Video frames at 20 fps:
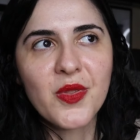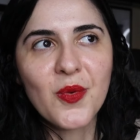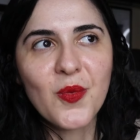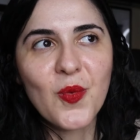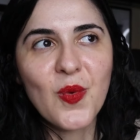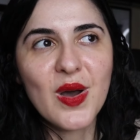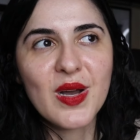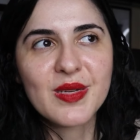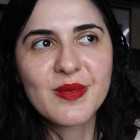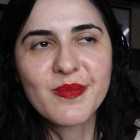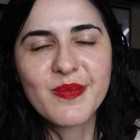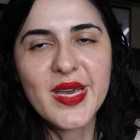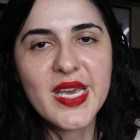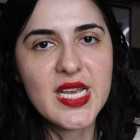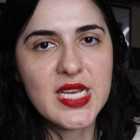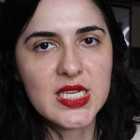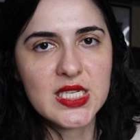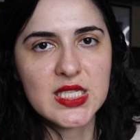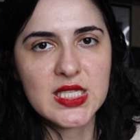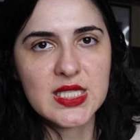what
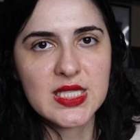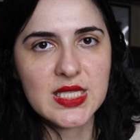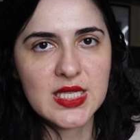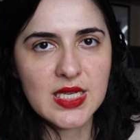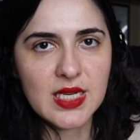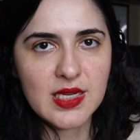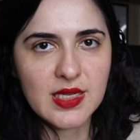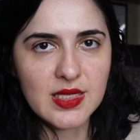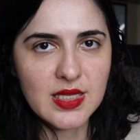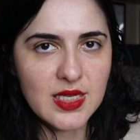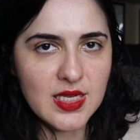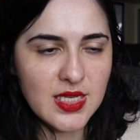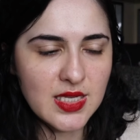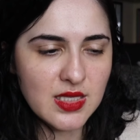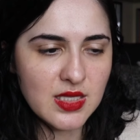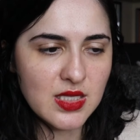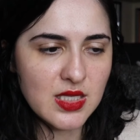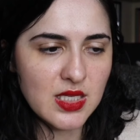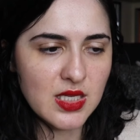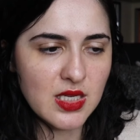makes an
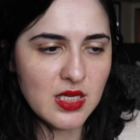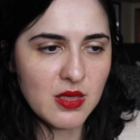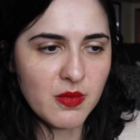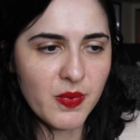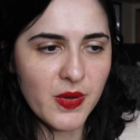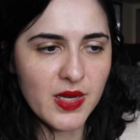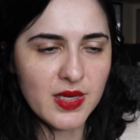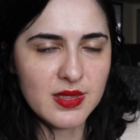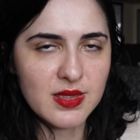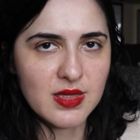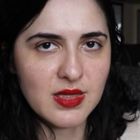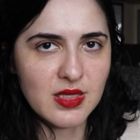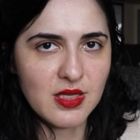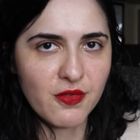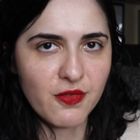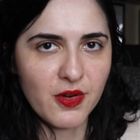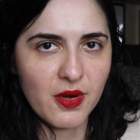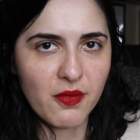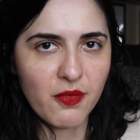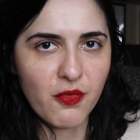Indian person
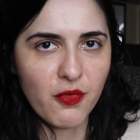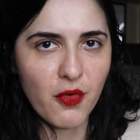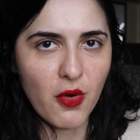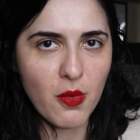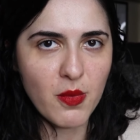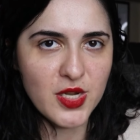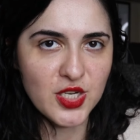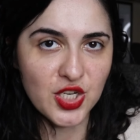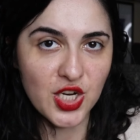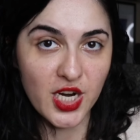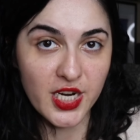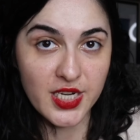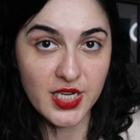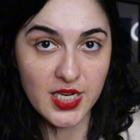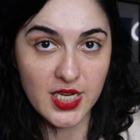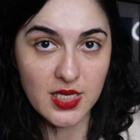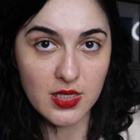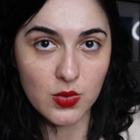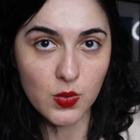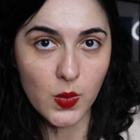different from a
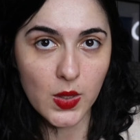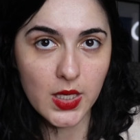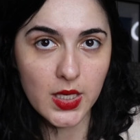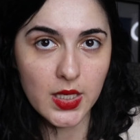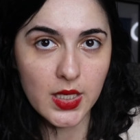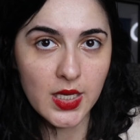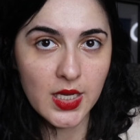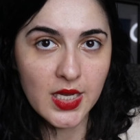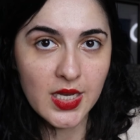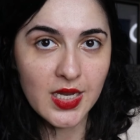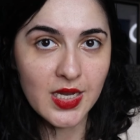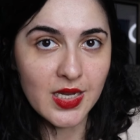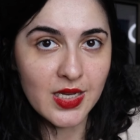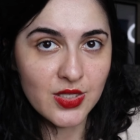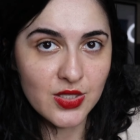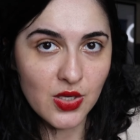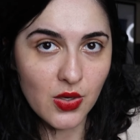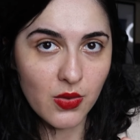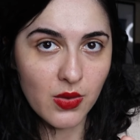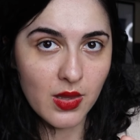Chinese one.
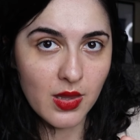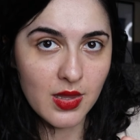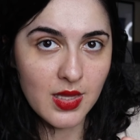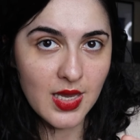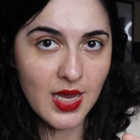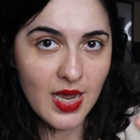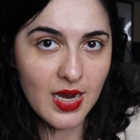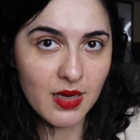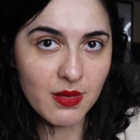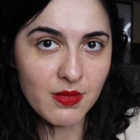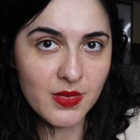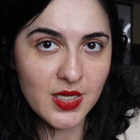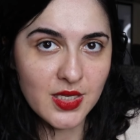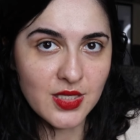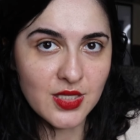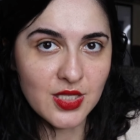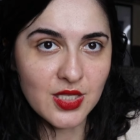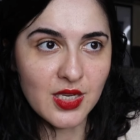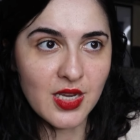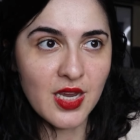So the
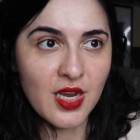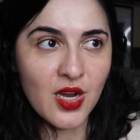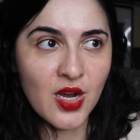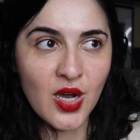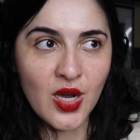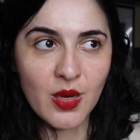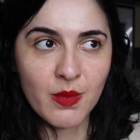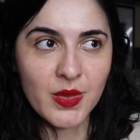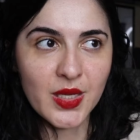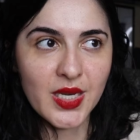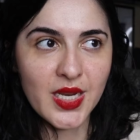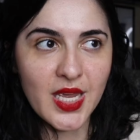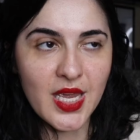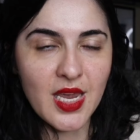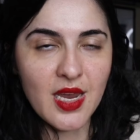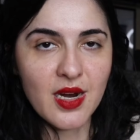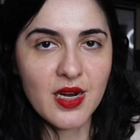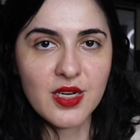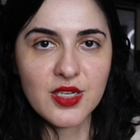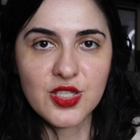element in common
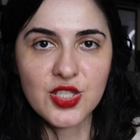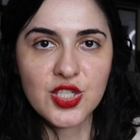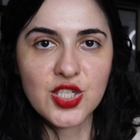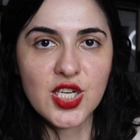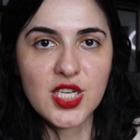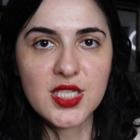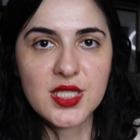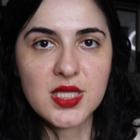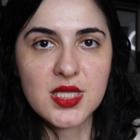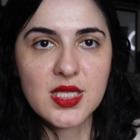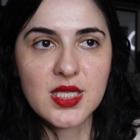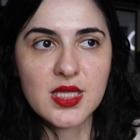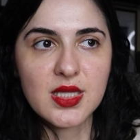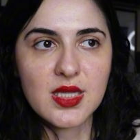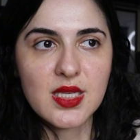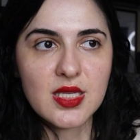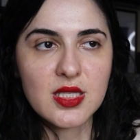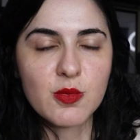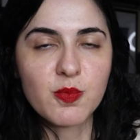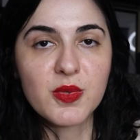here is just
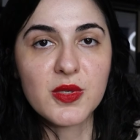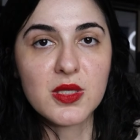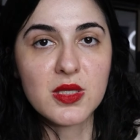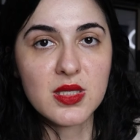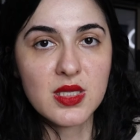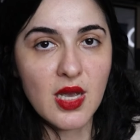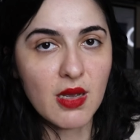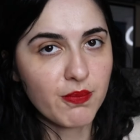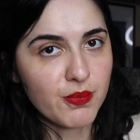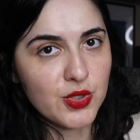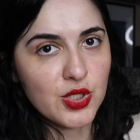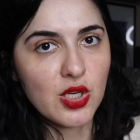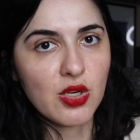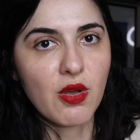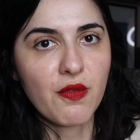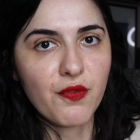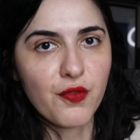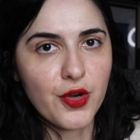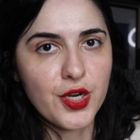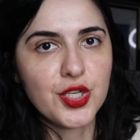this perception
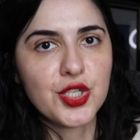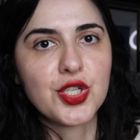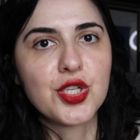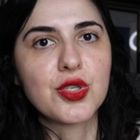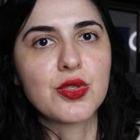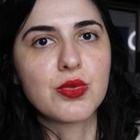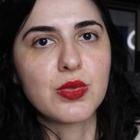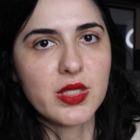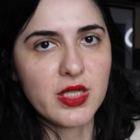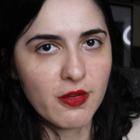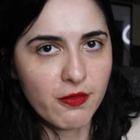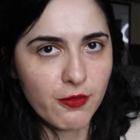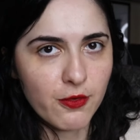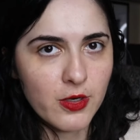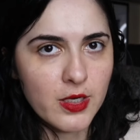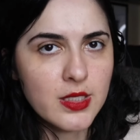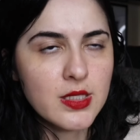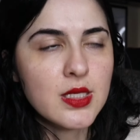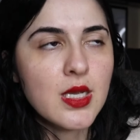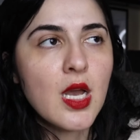of racial
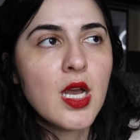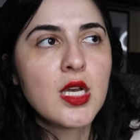difference.